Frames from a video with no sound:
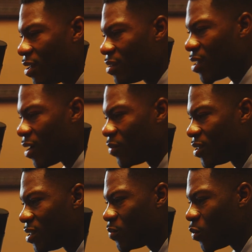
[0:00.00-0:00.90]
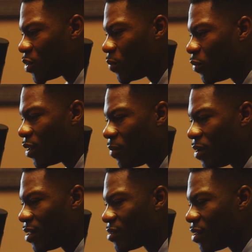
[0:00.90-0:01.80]
say, I wish these boys would pull their
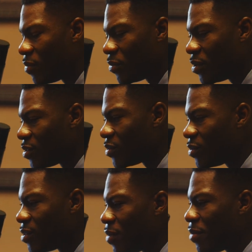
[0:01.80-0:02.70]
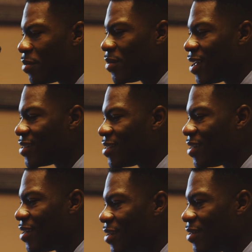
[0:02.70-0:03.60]
pants up and wear suits and blah, blah, blah. I
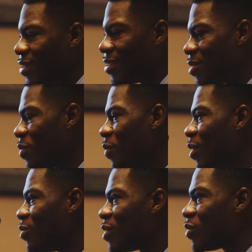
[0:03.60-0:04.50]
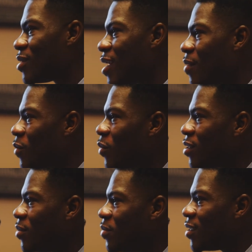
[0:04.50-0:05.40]
said, they'd just be well dressed on the same
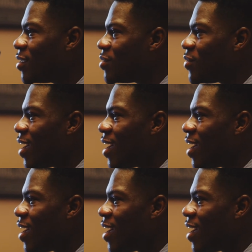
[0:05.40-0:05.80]
corner, because you